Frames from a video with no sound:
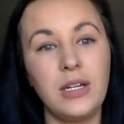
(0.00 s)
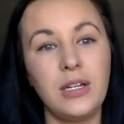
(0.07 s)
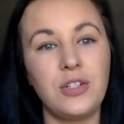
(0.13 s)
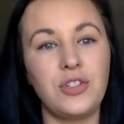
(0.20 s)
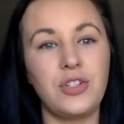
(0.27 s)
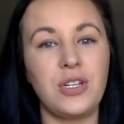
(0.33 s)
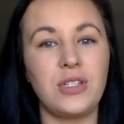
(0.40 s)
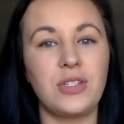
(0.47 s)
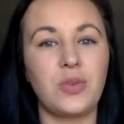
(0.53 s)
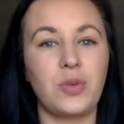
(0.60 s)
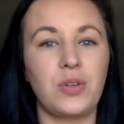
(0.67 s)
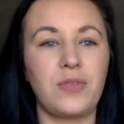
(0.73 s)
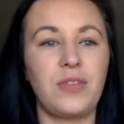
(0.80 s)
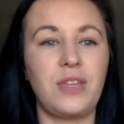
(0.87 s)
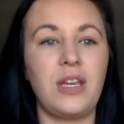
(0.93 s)
she's sort
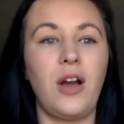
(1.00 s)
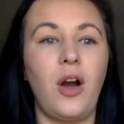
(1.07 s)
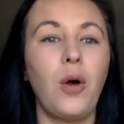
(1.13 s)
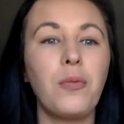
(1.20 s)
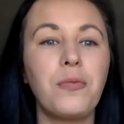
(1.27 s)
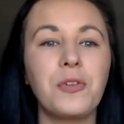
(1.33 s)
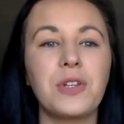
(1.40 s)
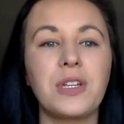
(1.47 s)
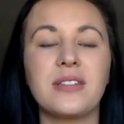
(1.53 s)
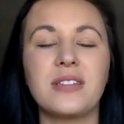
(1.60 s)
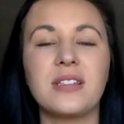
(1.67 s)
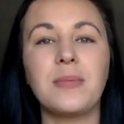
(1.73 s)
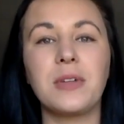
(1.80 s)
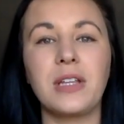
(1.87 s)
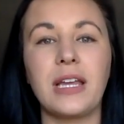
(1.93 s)
of the hopeful
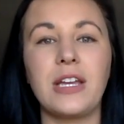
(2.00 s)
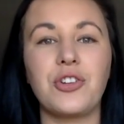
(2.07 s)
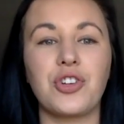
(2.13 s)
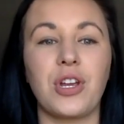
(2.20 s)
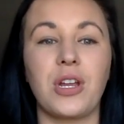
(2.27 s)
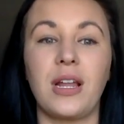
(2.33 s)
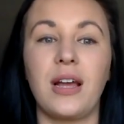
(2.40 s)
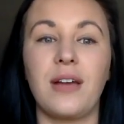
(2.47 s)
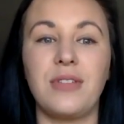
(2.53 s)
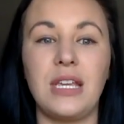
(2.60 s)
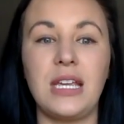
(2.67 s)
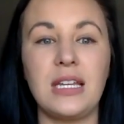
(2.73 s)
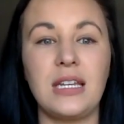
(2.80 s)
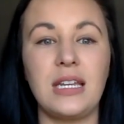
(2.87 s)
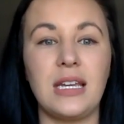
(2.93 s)
assimilation of the
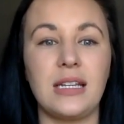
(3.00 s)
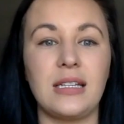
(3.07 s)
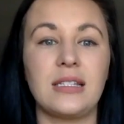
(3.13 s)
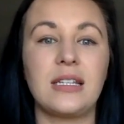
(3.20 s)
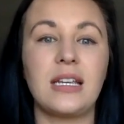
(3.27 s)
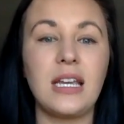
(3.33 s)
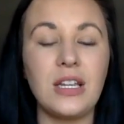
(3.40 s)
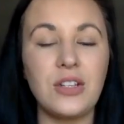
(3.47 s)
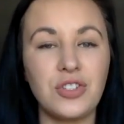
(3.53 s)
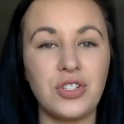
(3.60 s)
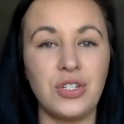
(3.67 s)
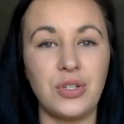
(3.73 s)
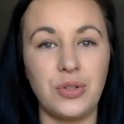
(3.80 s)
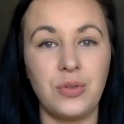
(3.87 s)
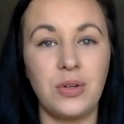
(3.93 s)
Indians
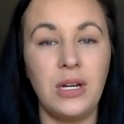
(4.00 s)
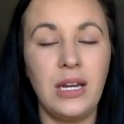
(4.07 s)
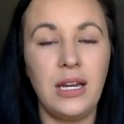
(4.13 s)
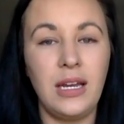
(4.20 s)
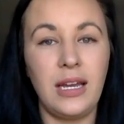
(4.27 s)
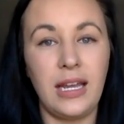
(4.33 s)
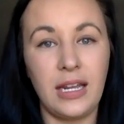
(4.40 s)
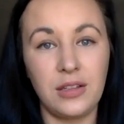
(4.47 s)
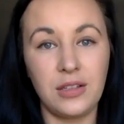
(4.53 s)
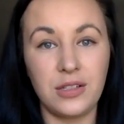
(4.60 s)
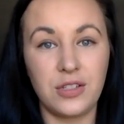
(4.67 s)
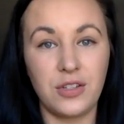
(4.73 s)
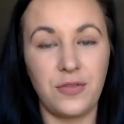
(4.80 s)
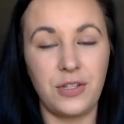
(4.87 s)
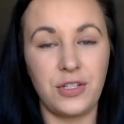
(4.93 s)
into English
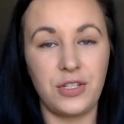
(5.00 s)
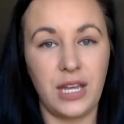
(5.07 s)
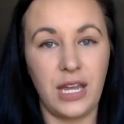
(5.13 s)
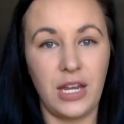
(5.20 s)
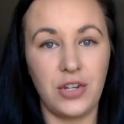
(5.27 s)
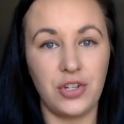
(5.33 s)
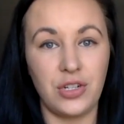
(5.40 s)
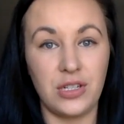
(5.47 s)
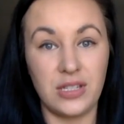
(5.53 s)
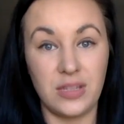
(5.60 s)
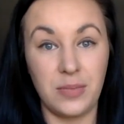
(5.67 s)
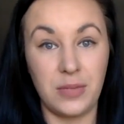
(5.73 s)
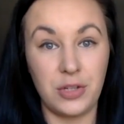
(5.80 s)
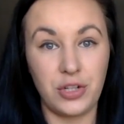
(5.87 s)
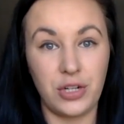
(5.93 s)
sophistication and
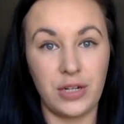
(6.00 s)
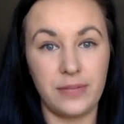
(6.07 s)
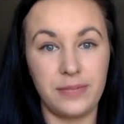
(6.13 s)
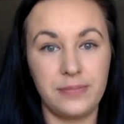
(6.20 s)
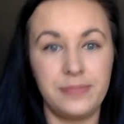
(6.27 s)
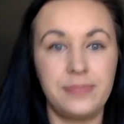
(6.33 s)
submission.